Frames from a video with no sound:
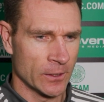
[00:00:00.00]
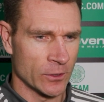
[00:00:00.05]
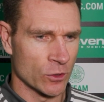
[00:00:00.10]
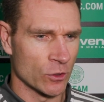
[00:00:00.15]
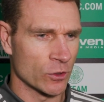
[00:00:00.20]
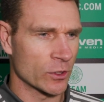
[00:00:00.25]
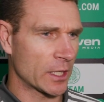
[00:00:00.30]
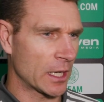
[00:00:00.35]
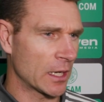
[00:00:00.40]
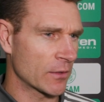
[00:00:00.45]

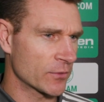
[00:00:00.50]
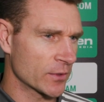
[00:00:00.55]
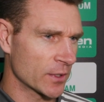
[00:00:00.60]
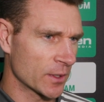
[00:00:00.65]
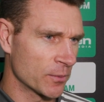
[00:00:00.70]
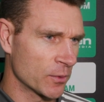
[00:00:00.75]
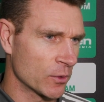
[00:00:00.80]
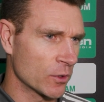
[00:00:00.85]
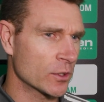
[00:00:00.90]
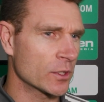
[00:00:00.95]
look after
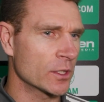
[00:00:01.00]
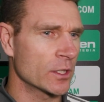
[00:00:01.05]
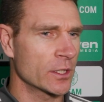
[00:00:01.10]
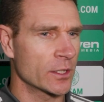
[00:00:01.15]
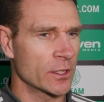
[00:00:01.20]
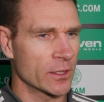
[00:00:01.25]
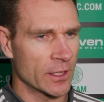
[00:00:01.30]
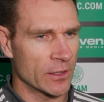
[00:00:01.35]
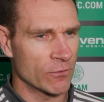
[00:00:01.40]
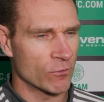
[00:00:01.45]
your body,
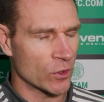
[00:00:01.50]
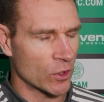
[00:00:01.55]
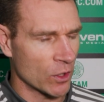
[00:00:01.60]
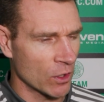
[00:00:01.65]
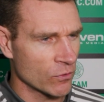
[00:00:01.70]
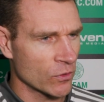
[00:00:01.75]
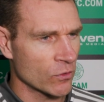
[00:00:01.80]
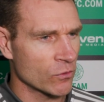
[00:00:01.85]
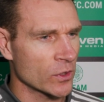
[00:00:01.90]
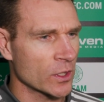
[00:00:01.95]
you then
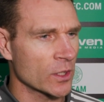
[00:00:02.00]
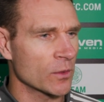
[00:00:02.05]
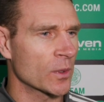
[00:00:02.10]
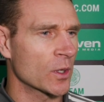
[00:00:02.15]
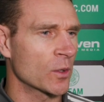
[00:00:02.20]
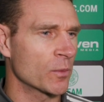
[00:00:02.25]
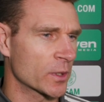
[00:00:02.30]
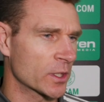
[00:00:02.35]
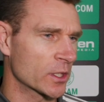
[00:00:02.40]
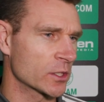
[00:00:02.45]
recover really
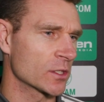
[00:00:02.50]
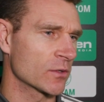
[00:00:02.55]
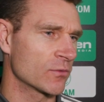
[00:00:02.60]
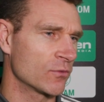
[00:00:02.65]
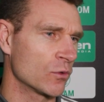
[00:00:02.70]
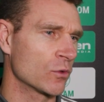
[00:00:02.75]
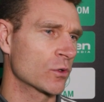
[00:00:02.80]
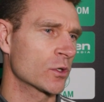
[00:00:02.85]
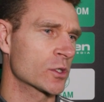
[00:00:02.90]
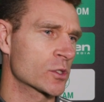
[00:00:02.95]
well, because your
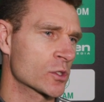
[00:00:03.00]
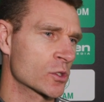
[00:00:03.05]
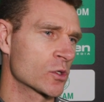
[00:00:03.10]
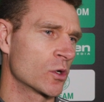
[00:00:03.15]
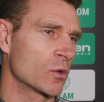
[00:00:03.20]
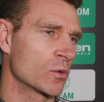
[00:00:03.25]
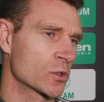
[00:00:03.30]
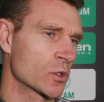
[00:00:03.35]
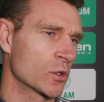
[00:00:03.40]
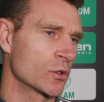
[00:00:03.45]
focus is
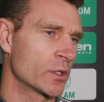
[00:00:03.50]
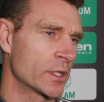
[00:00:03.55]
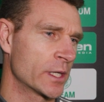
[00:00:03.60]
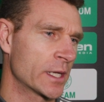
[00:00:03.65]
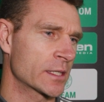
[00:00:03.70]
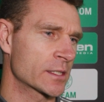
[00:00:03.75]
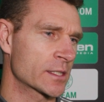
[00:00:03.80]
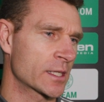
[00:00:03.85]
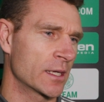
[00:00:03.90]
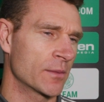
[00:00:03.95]
always on the
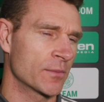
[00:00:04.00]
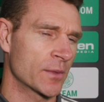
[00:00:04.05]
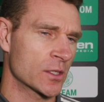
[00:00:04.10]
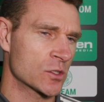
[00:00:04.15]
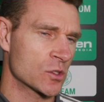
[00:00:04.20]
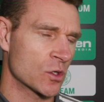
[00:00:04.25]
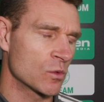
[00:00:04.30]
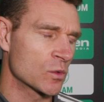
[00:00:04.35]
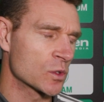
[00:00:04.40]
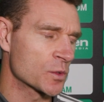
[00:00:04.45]
next game.
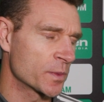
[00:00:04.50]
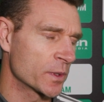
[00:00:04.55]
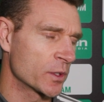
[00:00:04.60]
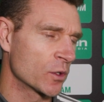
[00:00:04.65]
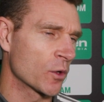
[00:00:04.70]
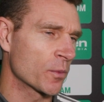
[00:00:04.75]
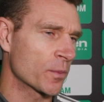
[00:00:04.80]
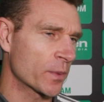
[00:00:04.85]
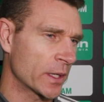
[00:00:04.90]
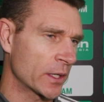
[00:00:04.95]
That's always been
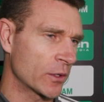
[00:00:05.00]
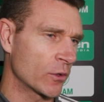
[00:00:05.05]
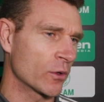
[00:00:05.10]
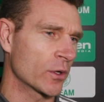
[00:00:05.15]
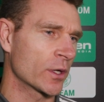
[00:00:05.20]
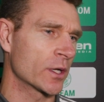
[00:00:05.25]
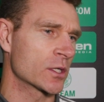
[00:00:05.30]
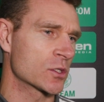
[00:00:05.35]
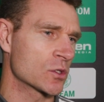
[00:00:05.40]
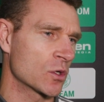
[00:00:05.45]
our
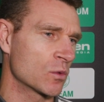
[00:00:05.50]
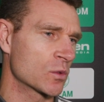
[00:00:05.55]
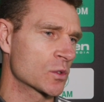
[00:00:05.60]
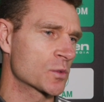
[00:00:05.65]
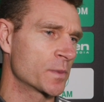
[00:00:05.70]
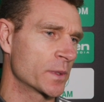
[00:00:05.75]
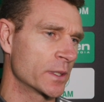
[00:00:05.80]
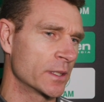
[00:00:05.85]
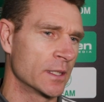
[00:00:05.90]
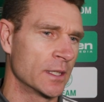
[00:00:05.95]
priority, has always
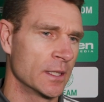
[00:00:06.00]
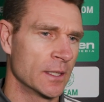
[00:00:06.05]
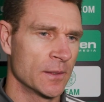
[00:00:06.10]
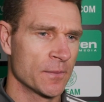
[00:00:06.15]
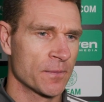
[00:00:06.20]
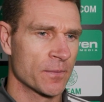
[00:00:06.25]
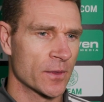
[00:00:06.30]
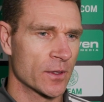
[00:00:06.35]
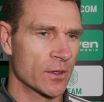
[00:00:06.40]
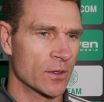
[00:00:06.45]
been
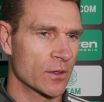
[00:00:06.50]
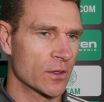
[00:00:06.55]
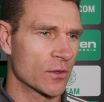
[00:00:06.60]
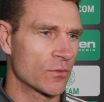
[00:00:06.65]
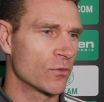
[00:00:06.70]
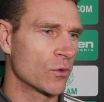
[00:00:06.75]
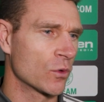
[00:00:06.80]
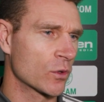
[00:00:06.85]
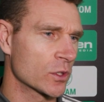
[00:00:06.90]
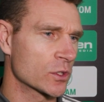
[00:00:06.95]
the
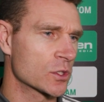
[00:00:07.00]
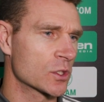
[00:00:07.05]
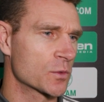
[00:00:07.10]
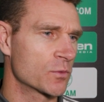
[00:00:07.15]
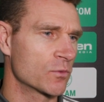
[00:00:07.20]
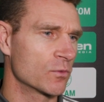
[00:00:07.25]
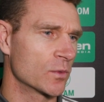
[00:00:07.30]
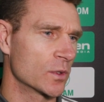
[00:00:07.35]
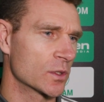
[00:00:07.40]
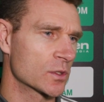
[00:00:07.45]
focus
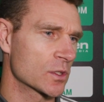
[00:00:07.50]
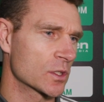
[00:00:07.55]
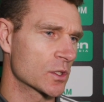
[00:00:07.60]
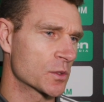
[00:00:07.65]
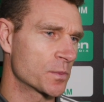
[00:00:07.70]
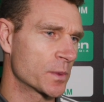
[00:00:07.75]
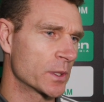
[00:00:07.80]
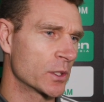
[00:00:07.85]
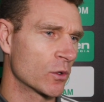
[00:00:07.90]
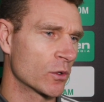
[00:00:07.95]
has
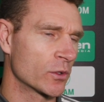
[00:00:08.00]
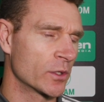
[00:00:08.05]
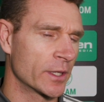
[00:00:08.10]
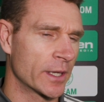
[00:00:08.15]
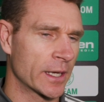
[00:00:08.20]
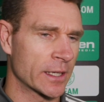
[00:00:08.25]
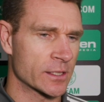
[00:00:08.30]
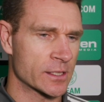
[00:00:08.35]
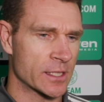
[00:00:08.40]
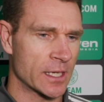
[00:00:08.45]
been on the
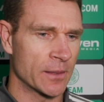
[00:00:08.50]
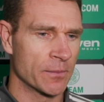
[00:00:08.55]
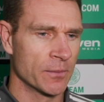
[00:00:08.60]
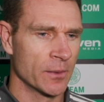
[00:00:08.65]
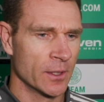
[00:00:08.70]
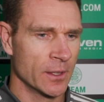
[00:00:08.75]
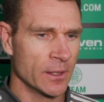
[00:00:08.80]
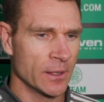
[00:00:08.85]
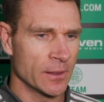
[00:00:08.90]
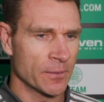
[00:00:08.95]
next game,
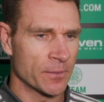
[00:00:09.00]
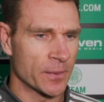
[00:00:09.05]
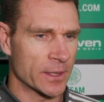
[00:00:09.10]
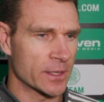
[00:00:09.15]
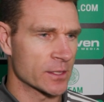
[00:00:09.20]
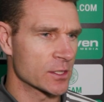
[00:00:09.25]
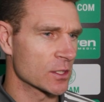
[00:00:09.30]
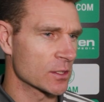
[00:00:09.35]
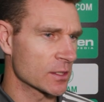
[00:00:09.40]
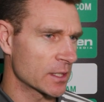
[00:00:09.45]

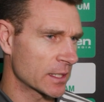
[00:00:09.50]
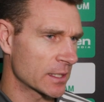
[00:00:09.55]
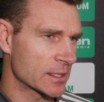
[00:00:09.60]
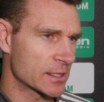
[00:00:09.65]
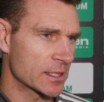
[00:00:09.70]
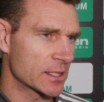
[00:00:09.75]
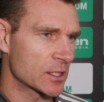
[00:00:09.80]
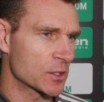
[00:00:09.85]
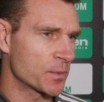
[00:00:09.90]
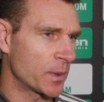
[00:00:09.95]
because like I
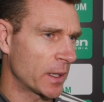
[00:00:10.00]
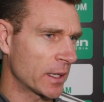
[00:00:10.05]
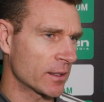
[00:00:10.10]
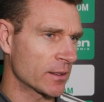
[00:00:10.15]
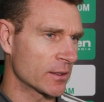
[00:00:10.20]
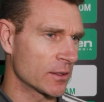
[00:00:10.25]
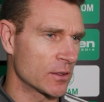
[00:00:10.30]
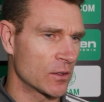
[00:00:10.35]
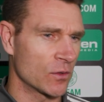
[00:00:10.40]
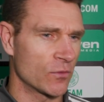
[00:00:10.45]
said, it's part
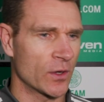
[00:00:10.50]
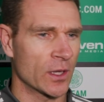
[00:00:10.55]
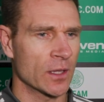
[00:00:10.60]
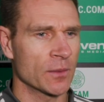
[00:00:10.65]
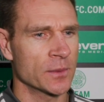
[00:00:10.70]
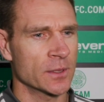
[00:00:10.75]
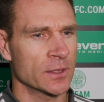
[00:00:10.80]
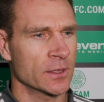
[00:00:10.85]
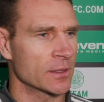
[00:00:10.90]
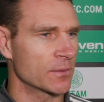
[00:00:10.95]
of the
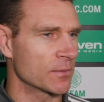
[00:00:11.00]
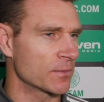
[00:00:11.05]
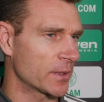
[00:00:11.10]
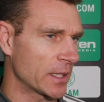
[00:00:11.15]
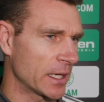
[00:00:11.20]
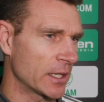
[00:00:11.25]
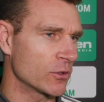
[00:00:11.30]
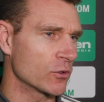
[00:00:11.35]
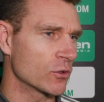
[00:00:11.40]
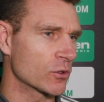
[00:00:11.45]
development,
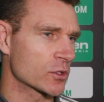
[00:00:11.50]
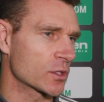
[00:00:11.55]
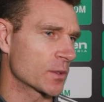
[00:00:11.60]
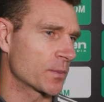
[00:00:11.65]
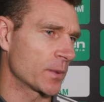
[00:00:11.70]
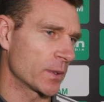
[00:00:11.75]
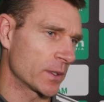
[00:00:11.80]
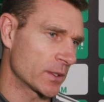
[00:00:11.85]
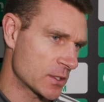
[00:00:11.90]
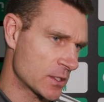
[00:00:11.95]
getting used to
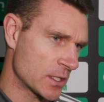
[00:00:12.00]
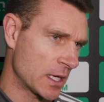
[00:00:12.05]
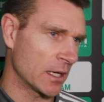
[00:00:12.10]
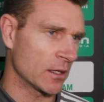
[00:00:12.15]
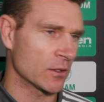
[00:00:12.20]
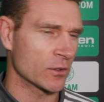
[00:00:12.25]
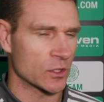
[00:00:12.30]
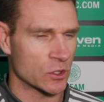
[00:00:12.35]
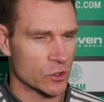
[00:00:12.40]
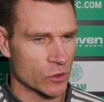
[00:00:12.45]
playing
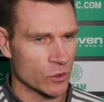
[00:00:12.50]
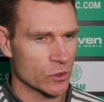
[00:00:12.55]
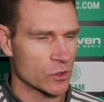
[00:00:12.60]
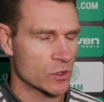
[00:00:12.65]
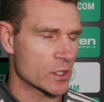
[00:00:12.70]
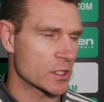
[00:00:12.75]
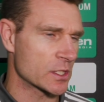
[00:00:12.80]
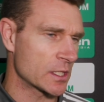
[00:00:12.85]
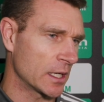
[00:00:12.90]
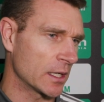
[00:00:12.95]
Saturday,
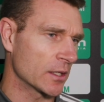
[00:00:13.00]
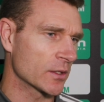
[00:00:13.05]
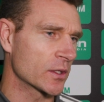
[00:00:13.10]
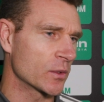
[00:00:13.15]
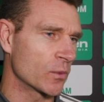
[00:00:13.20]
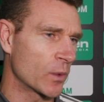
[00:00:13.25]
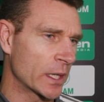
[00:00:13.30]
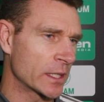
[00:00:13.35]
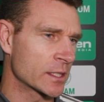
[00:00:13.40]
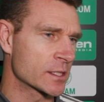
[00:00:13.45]
Tuesday, Saturday,
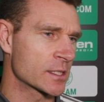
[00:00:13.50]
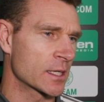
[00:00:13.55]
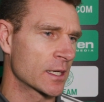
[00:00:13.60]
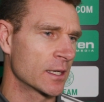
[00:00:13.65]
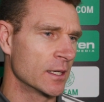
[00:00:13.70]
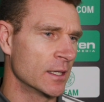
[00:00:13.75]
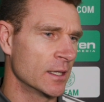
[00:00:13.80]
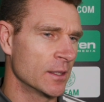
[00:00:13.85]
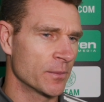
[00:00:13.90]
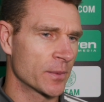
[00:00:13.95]
Wednesday,
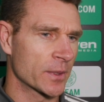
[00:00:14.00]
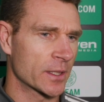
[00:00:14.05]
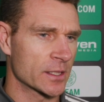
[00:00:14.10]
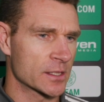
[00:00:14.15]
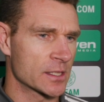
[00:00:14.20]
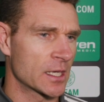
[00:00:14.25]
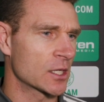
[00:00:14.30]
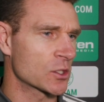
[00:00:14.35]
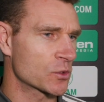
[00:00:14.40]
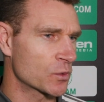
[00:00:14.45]

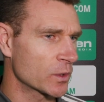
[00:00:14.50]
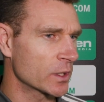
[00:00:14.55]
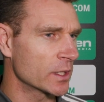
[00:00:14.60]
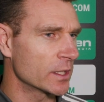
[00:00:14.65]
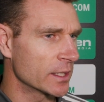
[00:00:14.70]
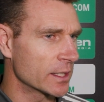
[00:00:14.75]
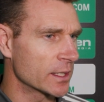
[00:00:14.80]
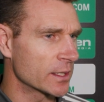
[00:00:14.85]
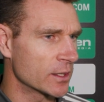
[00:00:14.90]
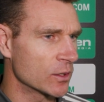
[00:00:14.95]
because that's what you
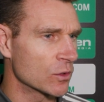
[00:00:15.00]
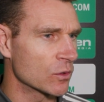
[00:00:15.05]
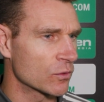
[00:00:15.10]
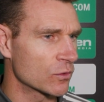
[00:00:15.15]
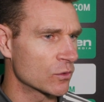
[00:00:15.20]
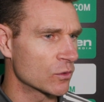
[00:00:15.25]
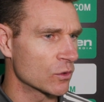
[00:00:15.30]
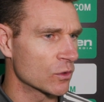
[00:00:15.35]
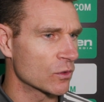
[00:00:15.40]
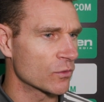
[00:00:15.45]
need to
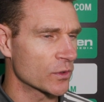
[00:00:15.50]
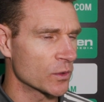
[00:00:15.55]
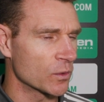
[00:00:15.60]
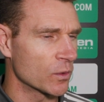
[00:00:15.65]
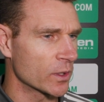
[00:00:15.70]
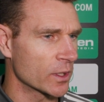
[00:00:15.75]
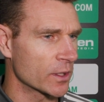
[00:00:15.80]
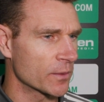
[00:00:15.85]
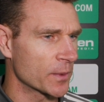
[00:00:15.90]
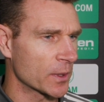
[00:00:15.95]
do if you
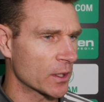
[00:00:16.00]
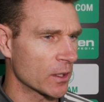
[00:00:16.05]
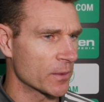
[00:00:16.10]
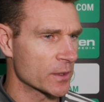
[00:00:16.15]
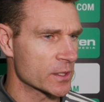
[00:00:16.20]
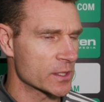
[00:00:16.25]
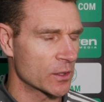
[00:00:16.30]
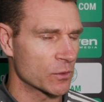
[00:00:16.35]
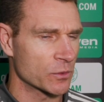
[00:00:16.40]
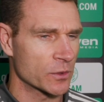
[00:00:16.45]
want to become
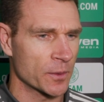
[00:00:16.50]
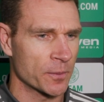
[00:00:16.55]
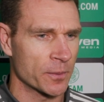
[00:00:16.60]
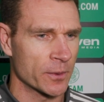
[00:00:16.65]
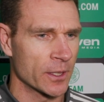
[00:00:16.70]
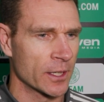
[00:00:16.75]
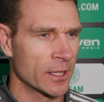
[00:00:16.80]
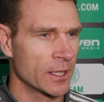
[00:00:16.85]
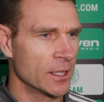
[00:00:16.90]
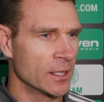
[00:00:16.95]
a Celtic
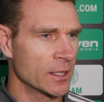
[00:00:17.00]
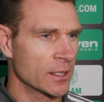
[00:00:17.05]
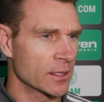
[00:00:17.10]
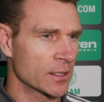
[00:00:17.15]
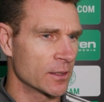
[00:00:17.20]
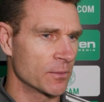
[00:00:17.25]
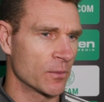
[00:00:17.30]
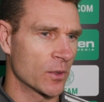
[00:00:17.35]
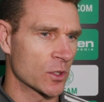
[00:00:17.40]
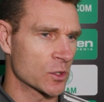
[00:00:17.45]
player.
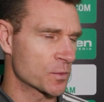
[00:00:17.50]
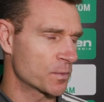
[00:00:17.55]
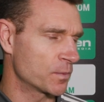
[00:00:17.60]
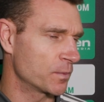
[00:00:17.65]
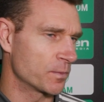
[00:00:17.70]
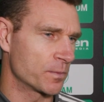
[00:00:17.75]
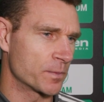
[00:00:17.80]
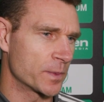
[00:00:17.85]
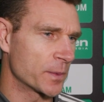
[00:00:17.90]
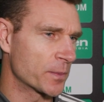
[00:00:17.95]
You must
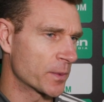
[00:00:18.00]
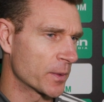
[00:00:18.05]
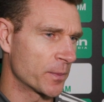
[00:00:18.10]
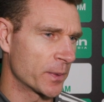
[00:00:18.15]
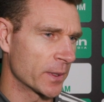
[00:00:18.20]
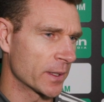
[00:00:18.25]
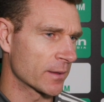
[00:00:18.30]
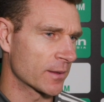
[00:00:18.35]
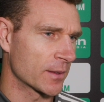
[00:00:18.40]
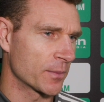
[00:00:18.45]
be
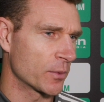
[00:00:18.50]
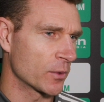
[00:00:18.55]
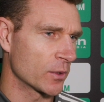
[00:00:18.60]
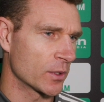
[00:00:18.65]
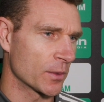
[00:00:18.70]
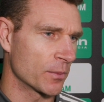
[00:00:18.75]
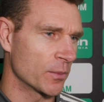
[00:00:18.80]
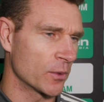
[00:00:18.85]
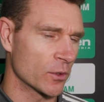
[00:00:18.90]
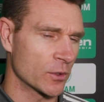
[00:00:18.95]
prepared to put
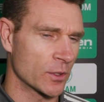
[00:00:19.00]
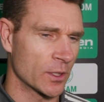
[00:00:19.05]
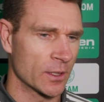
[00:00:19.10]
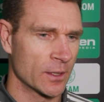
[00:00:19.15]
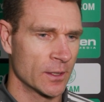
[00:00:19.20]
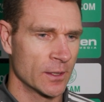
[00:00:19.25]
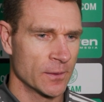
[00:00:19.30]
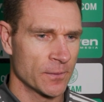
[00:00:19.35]
your body